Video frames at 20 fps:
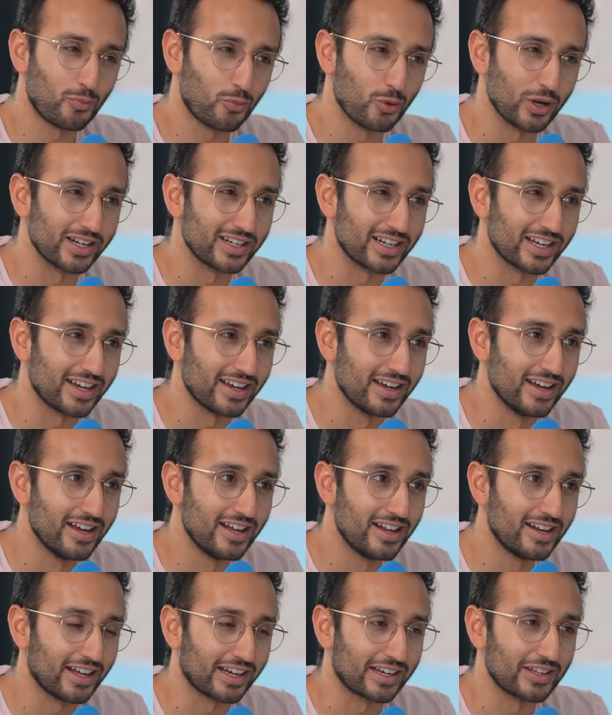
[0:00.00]
weirdly
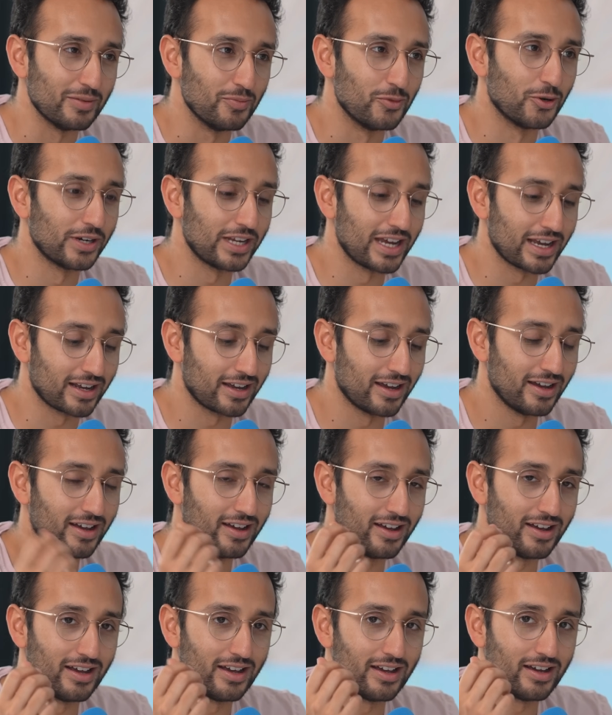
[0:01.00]
like in the morning
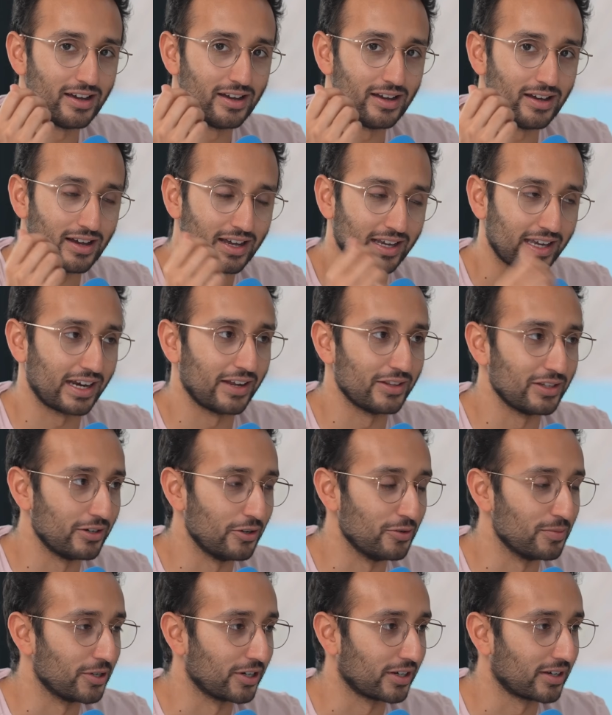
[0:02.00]
i get out the
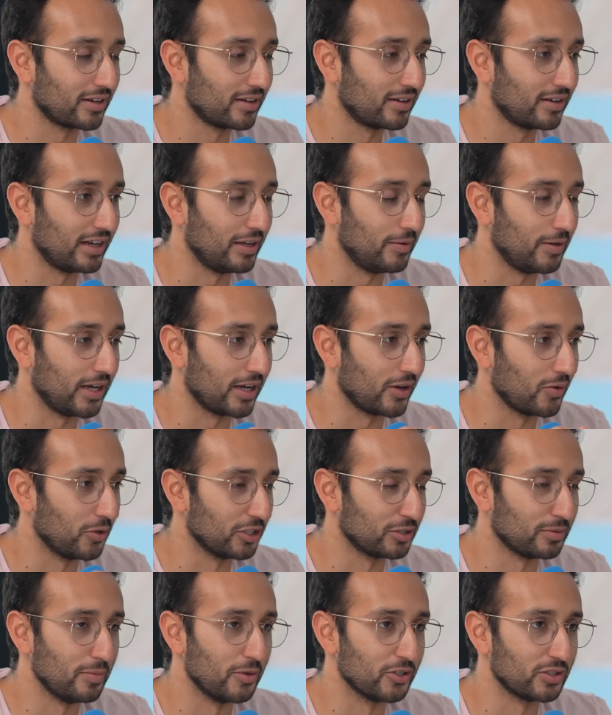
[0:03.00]
notebook and i'm like
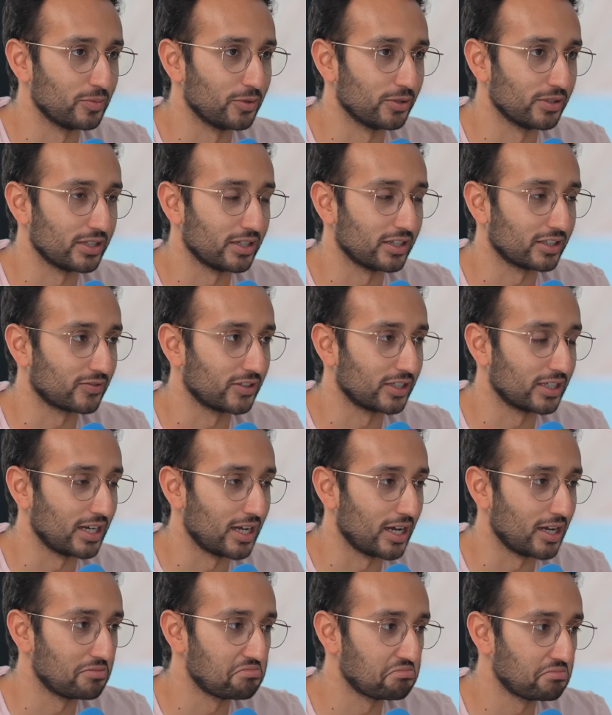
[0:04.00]
what's my most important task for
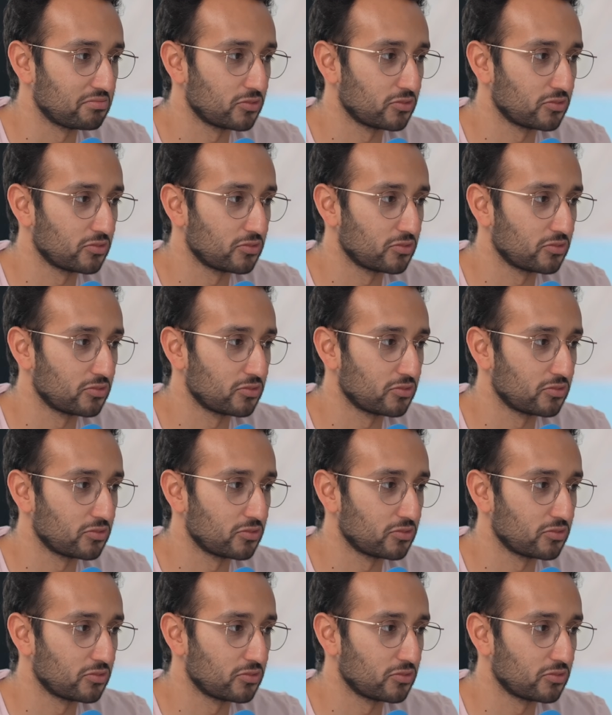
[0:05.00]
today